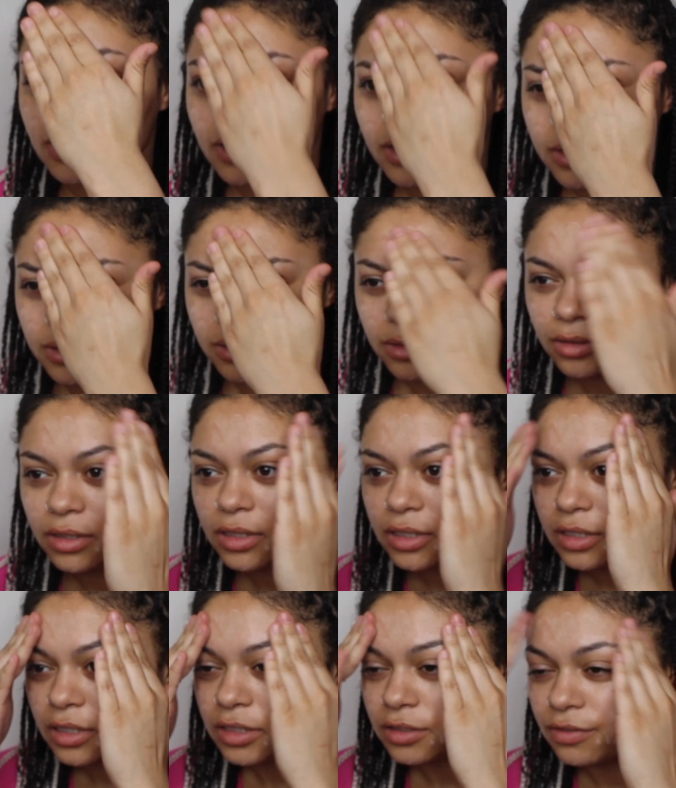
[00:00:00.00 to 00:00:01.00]
Oh,
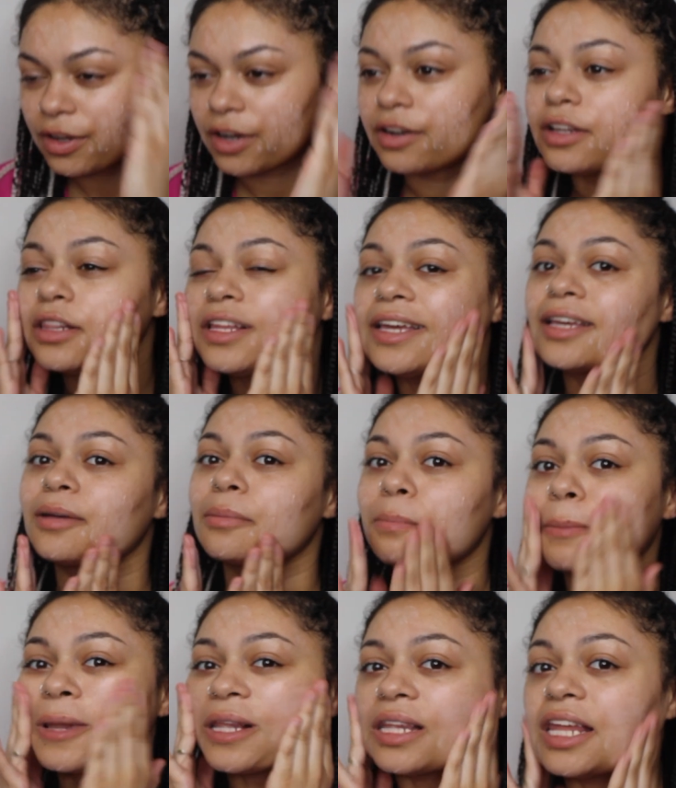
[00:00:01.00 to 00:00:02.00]
it's very like
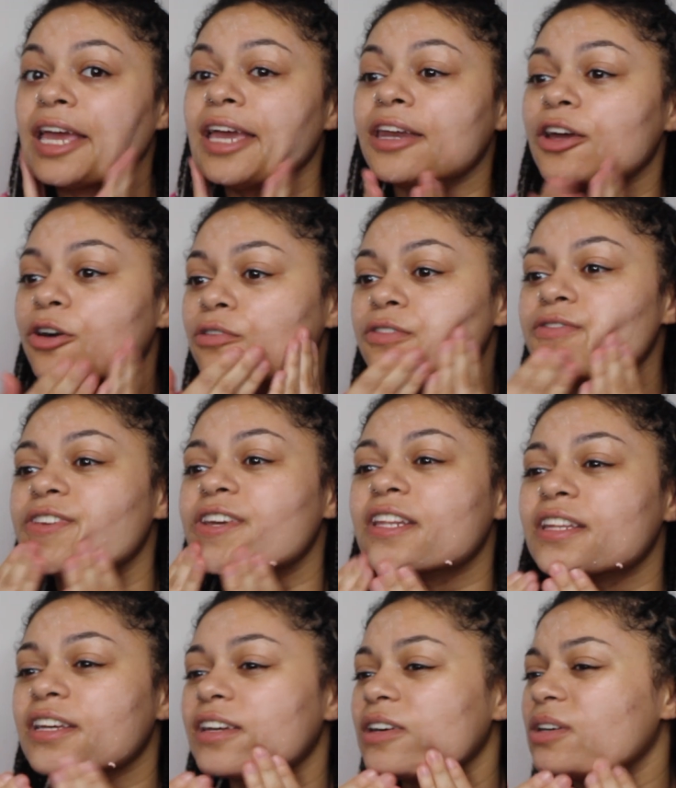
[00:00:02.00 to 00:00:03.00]
Play-Doh
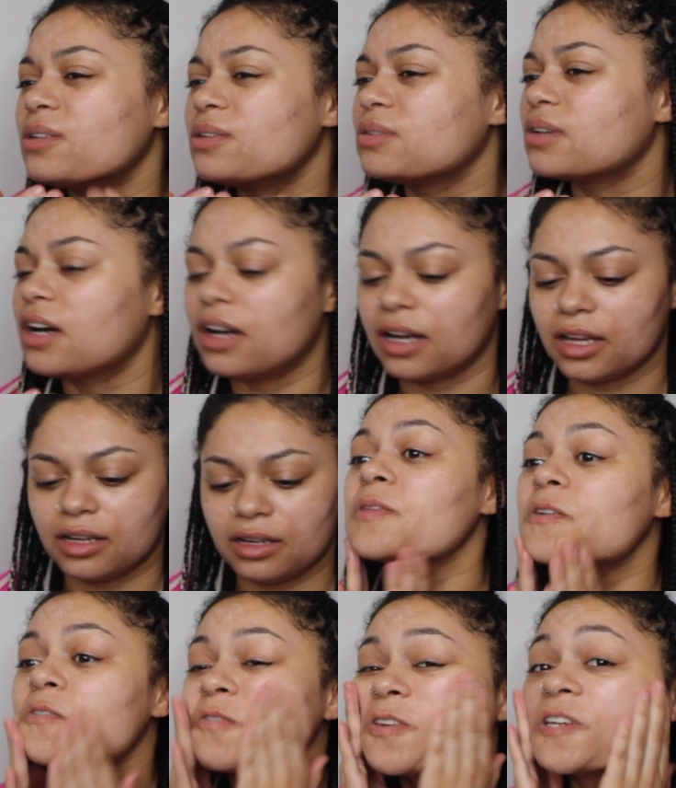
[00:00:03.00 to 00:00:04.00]
feeling. Oh god,
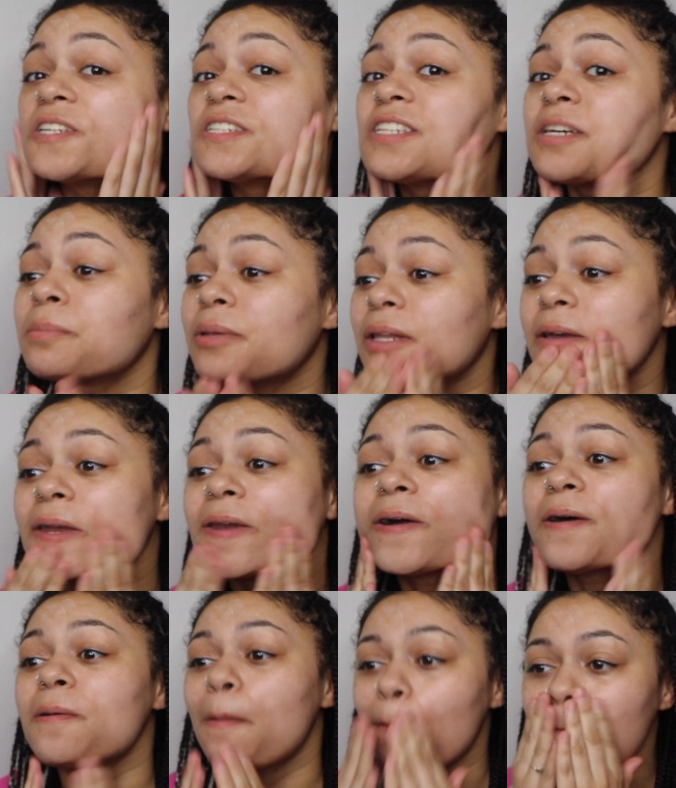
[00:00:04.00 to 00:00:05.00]
it feels like
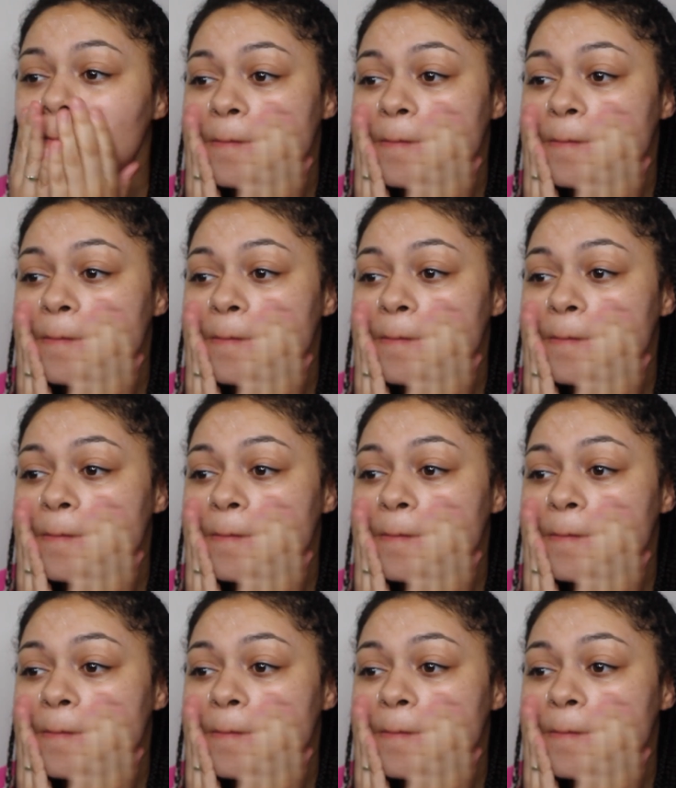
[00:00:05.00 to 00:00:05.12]
Play-Doh